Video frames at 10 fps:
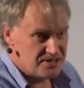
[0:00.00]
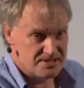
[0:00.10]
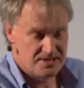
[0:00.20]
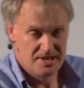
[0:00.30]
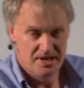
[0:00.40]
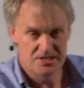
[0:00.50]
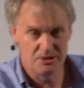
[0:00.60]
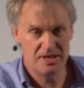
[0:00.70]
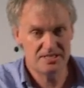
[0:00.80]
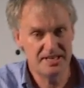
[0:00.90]
cells.
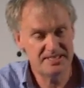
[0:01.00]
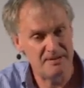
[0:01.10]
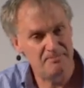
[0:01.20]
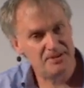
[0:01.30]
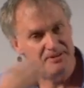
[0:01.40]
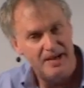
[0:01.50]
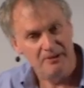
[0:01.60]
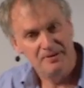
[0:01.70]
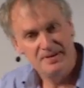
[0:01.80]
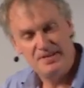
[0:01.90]
So there's an example of
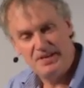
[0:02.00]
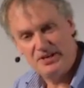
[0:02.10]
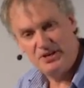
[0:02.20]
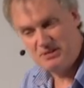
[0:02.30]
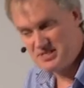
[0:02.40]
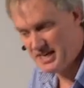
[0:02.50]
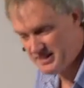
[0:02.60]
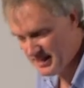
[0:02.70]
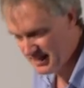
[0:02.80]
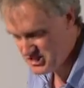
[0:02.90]
how you can use
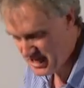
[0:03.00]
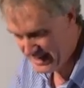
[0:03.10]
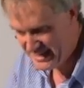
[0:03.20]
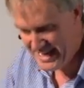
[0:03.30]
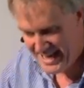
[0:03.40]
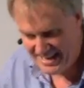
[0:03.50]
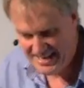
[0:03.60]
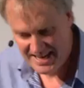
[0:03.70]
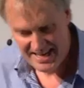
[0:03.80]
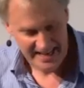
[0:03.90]
technology and, again,